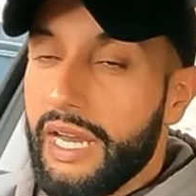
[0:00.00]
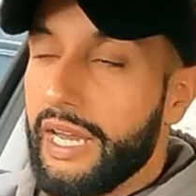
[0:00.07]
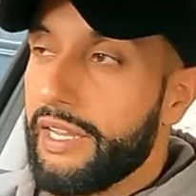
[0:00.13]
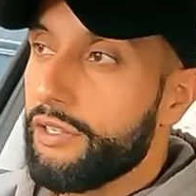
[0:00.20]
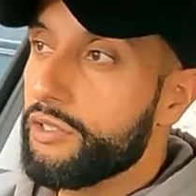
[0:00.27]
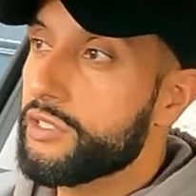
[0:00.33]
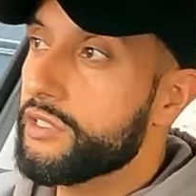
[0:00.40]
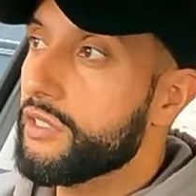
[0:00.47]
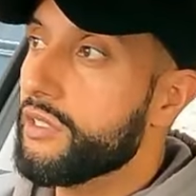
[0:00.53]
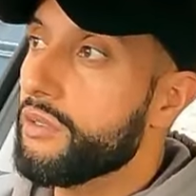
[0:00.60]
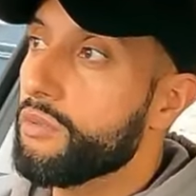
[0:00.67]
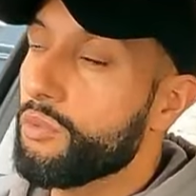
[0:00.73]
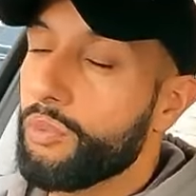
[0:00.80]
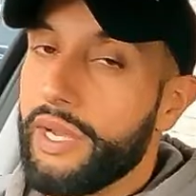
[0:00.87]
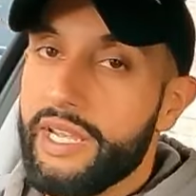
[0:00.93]
and you're
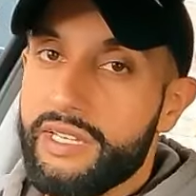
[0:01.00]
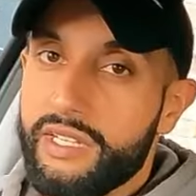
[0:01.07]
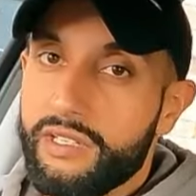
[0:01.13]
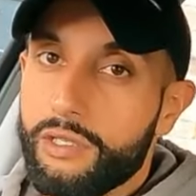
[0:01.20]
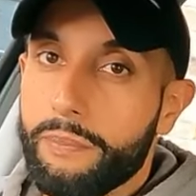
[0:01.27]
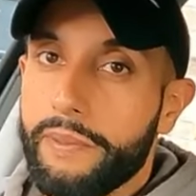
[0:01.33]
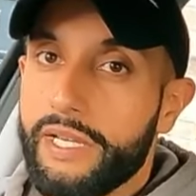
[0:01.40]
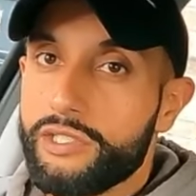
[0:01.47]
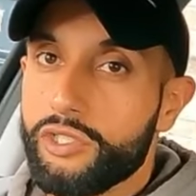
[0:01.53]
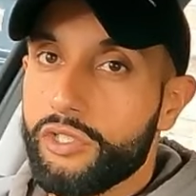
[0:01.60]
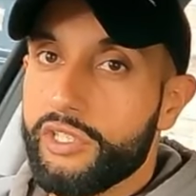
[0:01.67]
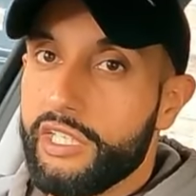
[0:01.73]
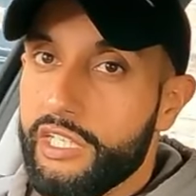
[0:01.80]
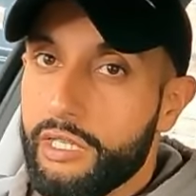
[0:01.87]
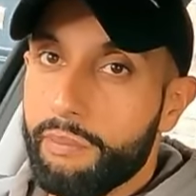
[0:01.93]
still waiting to pass
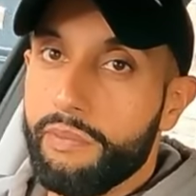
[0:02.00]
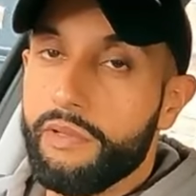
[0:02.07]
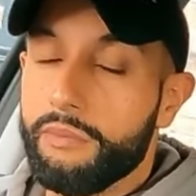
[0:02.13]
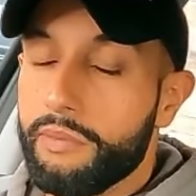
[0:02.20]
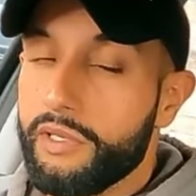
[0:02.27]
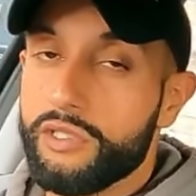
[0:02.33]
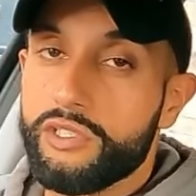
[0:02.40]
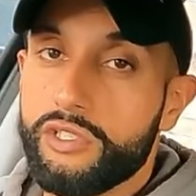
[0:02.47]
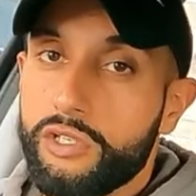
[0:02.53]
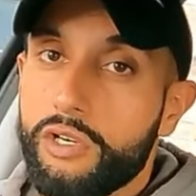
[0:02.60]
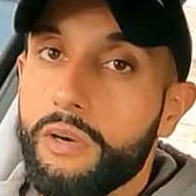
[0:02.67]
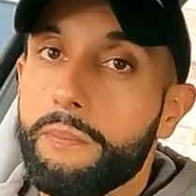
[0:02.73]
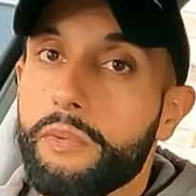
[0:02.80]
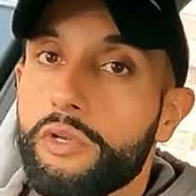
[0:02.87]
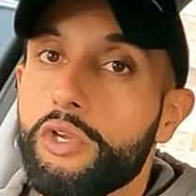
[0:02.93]
your theory, because you
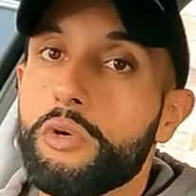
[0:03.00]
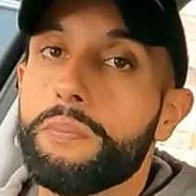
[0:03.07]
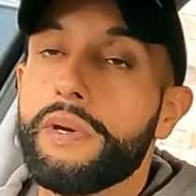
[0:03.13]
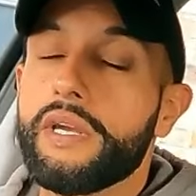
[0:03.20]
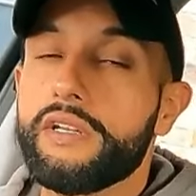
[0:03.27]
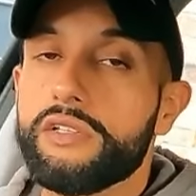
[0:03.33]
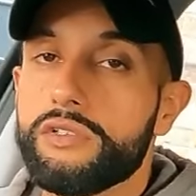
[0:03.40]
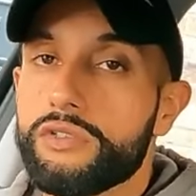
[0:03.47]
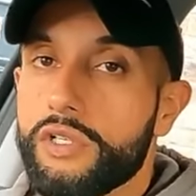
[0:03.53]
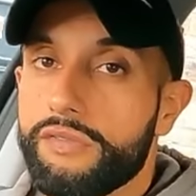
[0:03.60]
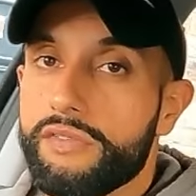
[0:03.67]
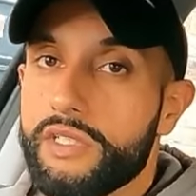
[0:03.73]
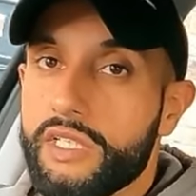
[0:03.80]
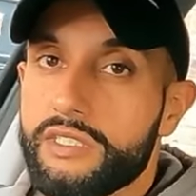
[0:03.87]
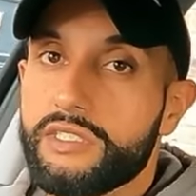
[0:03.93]
can't book your practical
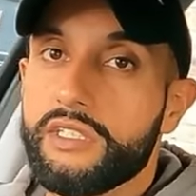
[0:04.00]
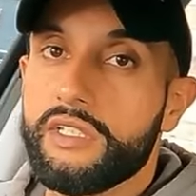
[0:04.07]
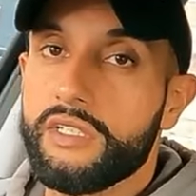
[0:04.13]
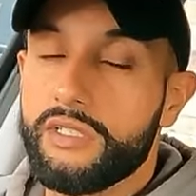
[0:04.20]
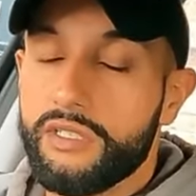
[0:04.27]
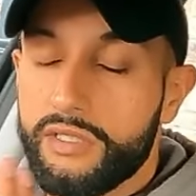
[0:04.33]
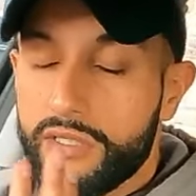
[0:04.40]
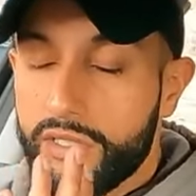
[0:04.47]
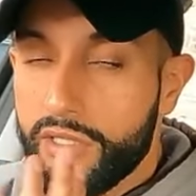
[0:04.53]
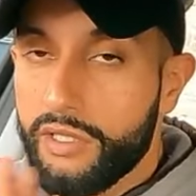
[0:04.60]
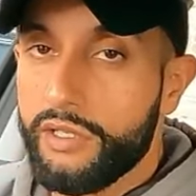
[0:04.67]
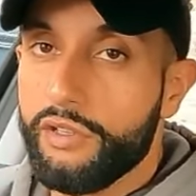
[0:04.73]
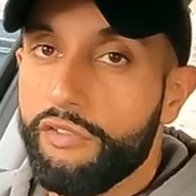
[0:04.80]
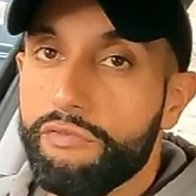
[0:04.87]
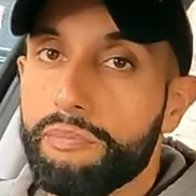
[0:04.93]
driving test
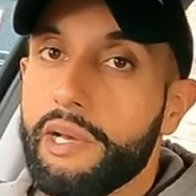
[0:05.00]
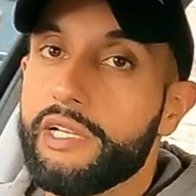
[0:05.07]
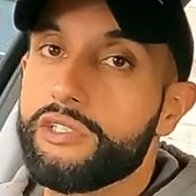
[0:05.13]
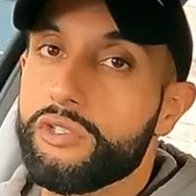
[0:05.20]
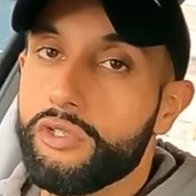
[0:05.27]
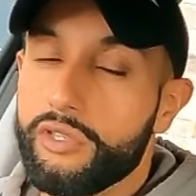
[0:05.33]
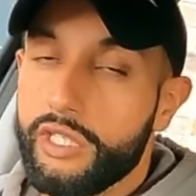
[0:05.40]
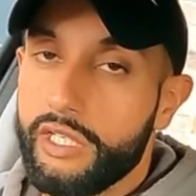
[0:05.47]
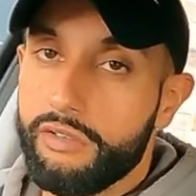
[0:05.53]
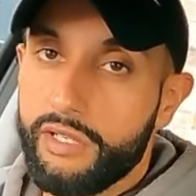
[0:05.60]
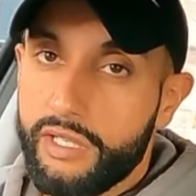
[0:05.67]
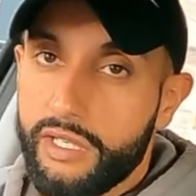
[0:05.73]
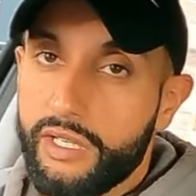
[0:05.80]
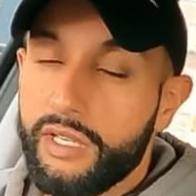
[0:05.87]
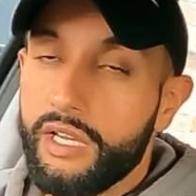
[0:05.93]
until you've passed your
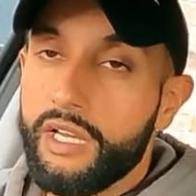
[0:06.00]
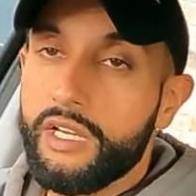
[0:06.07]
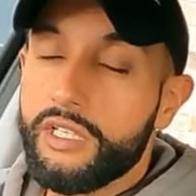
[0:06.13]
theory.